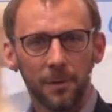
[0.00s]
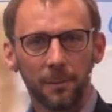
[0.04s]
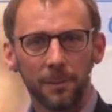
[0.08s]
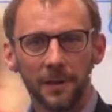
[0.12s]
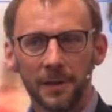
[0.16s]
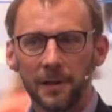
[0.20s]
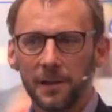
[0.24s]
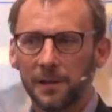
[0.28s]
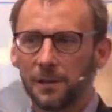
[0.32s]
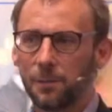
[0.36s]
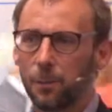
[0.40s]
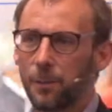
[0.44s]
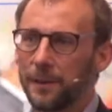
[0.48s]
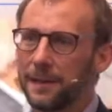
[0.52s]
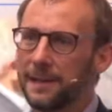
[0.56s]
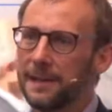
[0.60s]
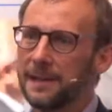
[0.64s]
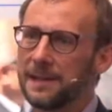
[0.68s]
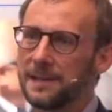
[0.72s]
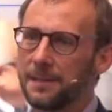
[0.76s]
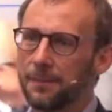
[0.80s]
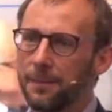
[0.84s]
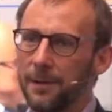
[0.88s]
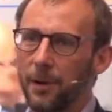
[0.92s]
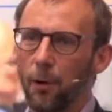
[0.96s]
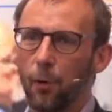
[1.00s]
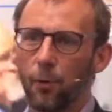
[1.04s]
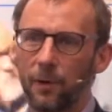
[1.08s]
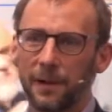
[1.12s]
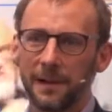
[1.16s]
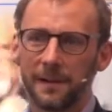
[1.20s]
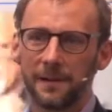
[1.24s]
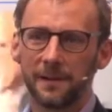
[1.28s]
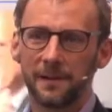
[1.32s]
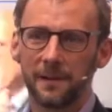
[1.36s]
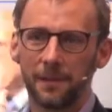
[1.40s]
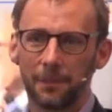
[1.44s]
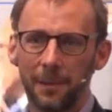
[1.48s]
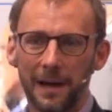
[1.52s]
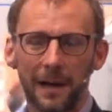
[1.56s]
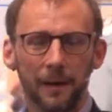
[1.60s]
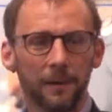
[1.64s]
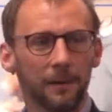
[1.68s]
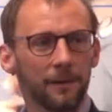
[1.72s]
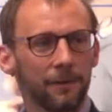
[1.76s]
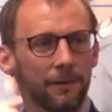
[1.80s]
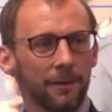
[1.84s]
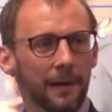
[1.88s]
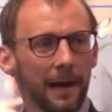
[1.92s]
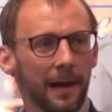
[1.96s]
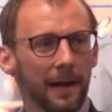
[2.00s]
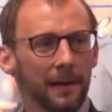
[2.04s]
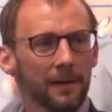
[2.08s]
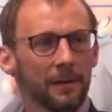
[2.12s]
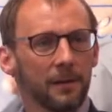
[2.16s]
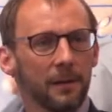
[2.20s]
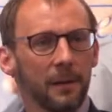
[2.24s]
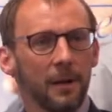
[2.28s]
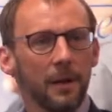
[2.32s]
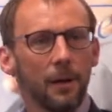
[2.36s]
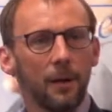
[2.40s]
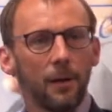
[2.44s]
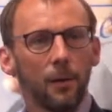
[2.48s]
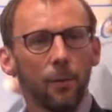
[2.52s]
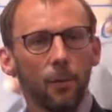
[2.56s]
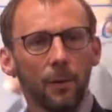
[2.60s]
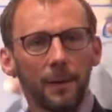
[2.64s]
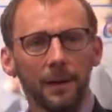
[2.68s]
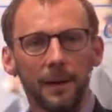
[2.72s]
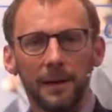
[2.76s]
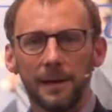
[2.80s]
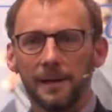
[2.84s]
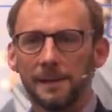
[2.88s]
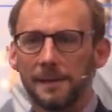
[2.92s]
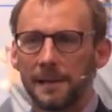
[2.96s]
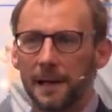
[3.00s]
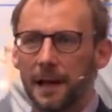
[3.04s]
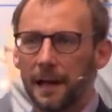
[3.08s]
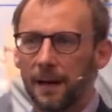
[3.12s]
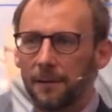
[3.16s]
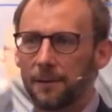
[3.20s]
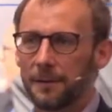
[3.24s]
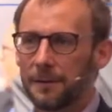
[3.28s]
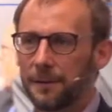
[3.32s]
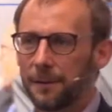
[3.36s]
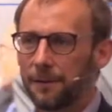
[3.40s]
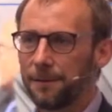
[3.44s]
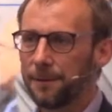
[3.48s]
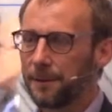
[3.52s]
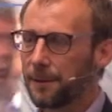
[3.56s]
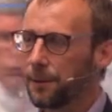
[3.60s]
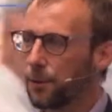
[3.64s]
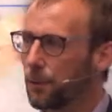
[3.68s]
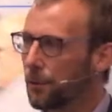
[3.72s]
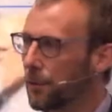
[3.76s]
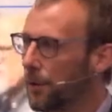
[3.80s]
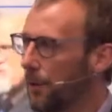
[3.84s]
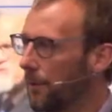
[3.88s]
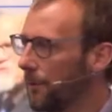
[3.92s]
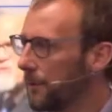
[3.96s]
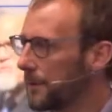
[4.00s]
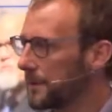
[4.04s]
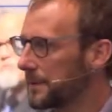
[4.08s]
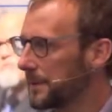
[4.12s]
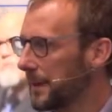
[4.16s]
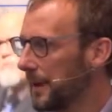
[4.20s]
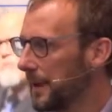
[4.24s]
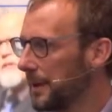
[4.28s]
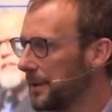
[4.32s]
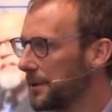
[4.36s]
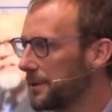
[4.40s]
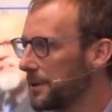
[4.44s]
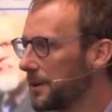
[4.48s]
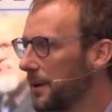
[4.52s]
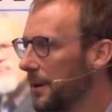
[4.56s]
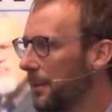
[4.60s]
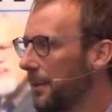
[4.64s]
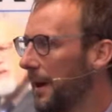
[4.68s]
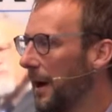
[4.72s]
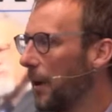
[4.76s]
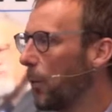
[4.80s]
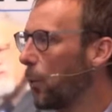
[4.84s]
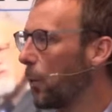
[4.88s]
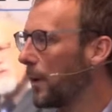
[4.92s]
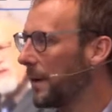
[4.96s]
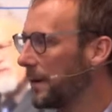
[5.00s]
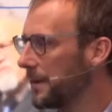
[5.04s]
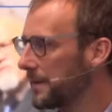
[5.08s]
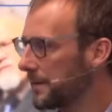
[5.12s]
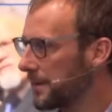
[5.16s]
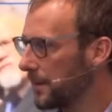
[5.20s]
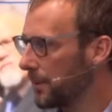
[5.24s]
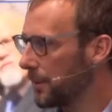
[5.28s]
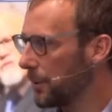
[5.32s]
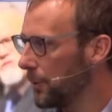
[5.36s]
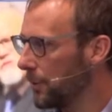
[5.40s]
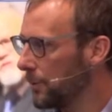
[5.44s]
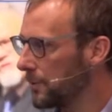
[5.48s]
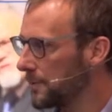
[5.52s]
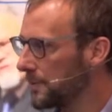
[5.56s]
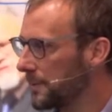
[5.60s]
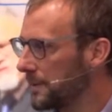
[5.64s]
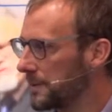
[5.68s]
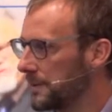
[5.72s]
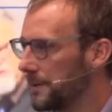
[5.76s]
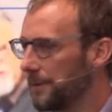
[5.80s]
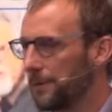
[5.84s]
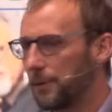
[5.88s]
but because we need to be honest about the fact, we need to have a difficult conversation about winners and losers.